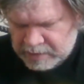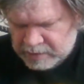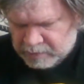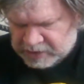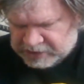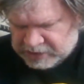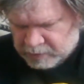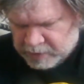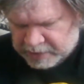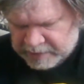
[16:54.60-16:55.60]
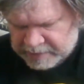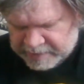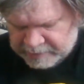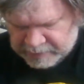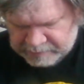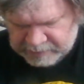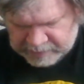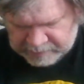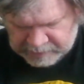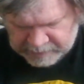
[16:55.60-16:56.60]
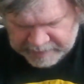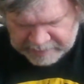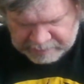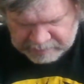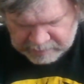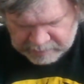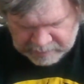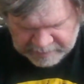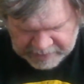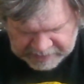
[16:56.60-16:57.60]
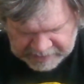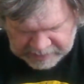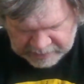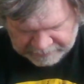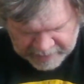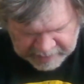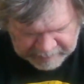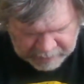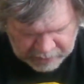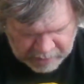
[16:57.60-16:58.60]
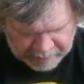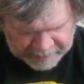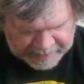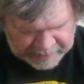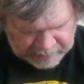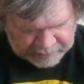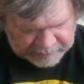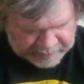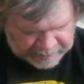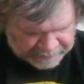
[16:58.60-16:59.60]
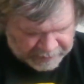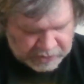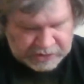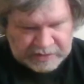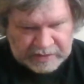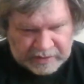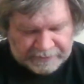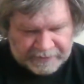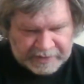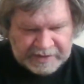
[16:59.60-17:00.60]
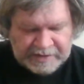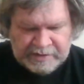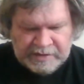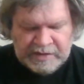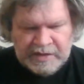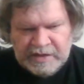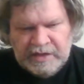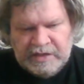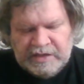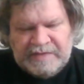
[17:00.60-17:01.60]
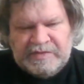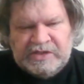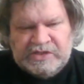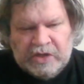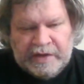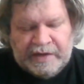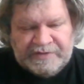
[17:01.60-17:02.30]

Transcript: We're still working on that. We're you know so we got various things on the fire to keep it going, but we need a little infusion of funding to keep things going.